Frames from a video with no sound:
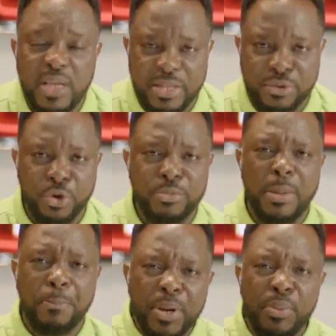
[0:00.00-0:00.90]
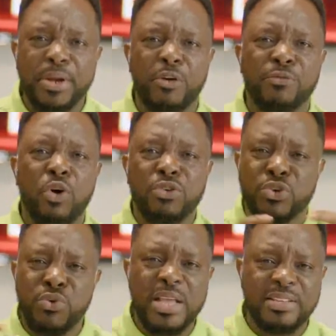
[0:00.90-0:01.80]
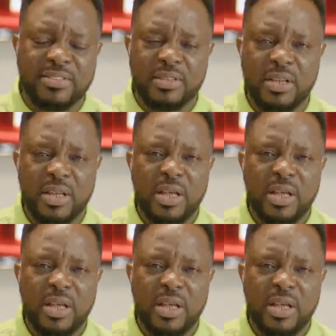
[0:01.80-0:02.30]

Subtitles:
It's going to be a period of God's grace,